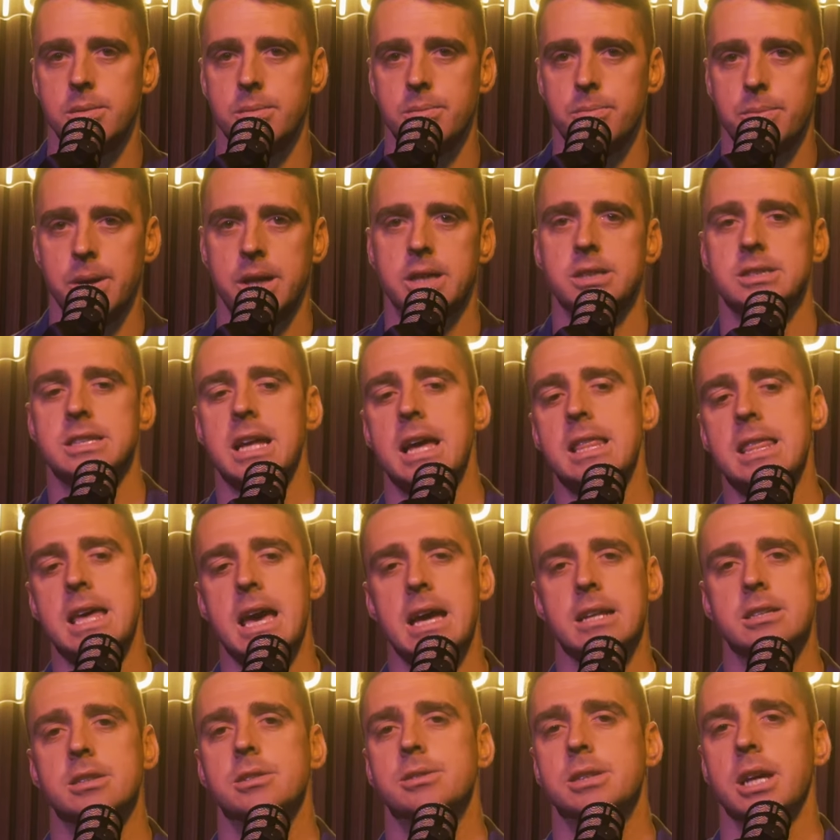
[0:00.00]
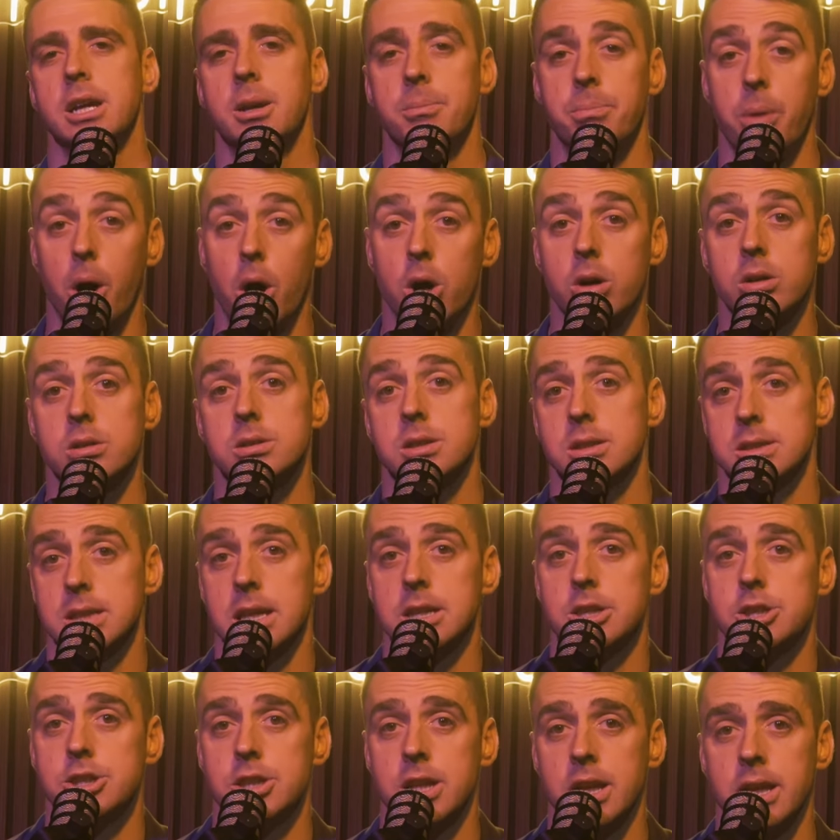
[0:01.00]
because they're there to tick a box,
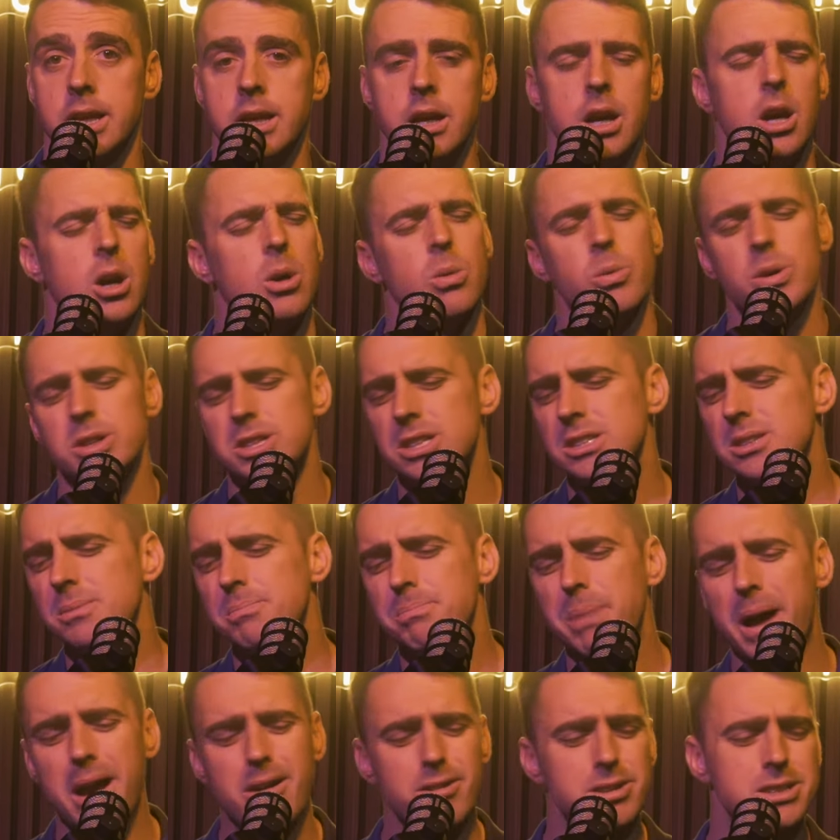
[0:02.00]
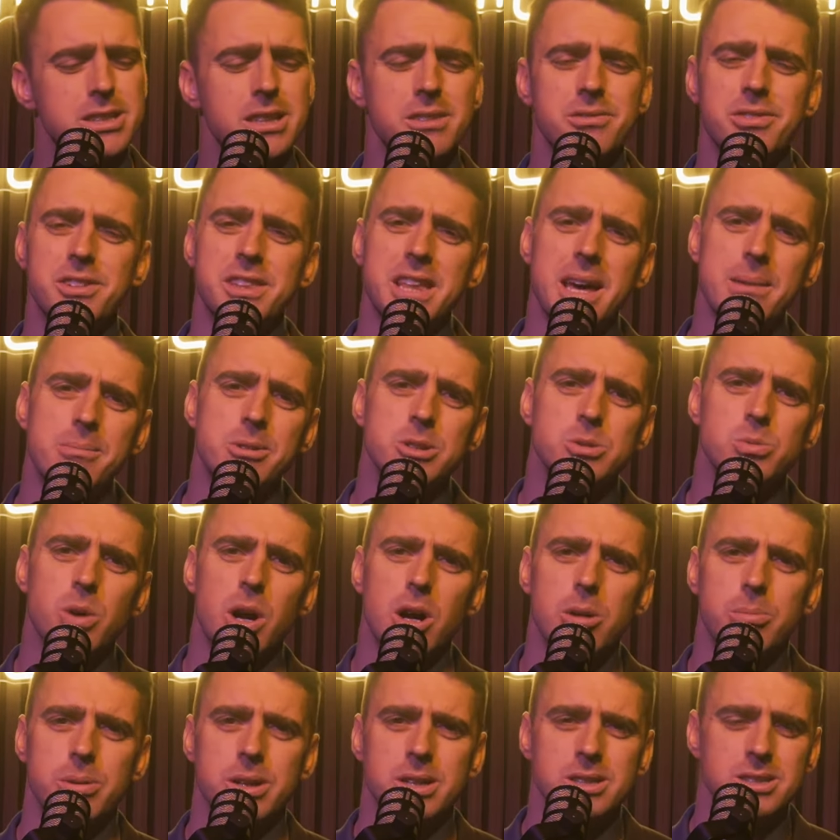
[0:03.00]
essentially, which is embarrassing for them as
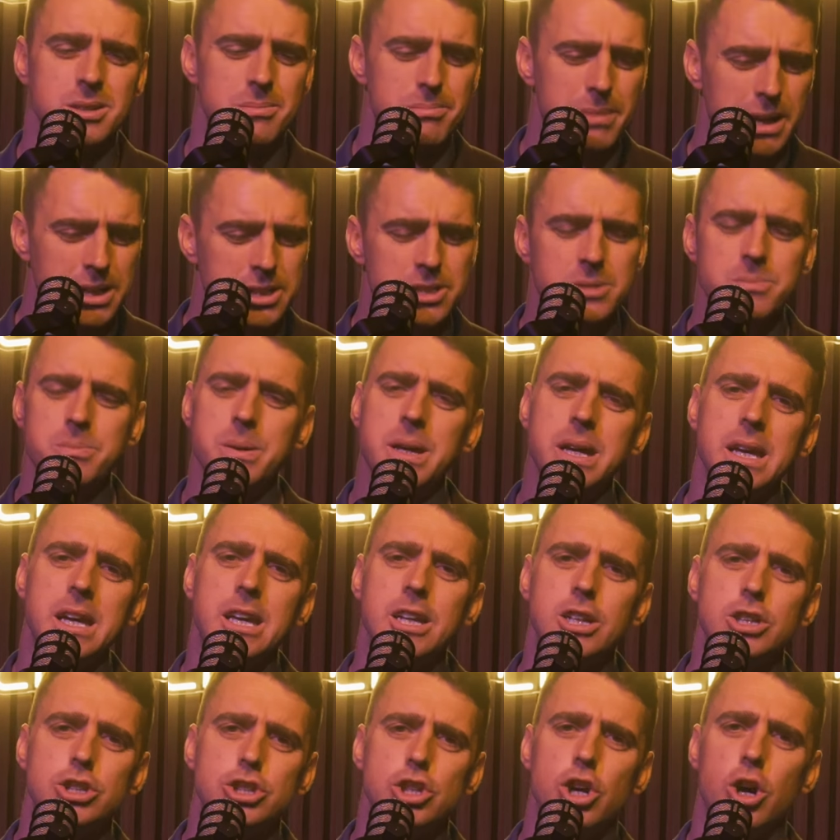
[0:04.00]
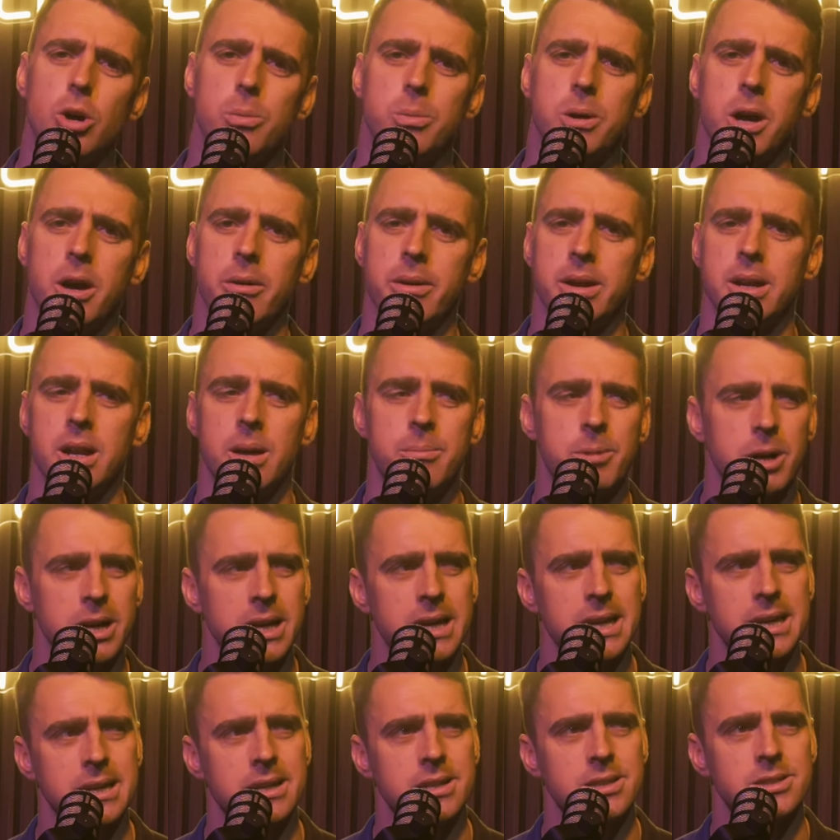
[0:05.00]
well. Because imagine being in a job going, am I
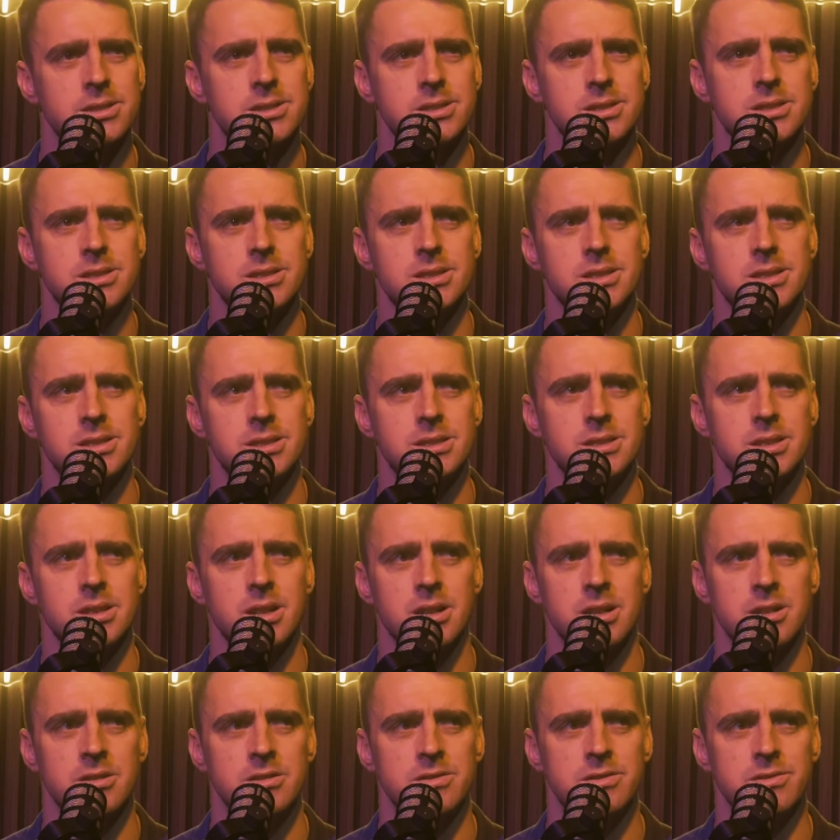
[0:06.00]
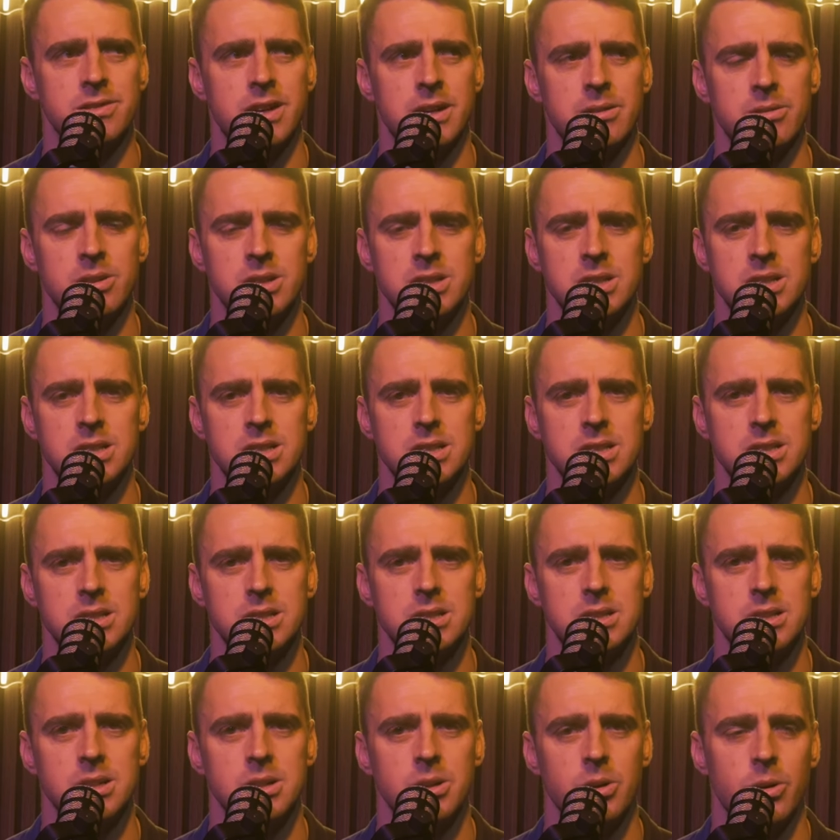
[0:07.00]
here because of how I look?
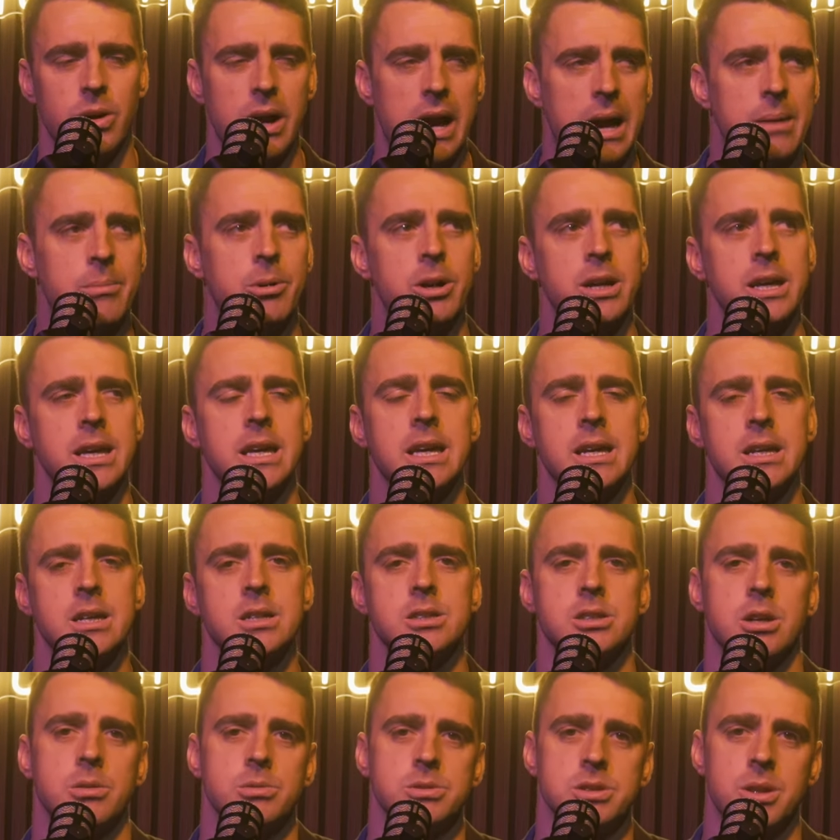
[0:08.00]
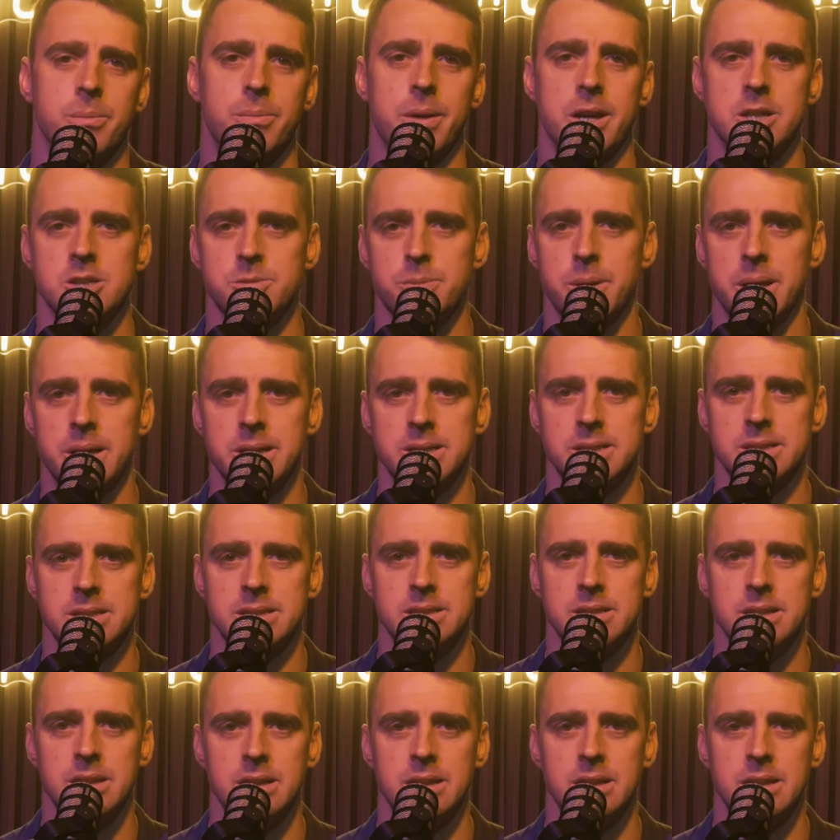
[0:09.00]
Or am I here because I was the best person?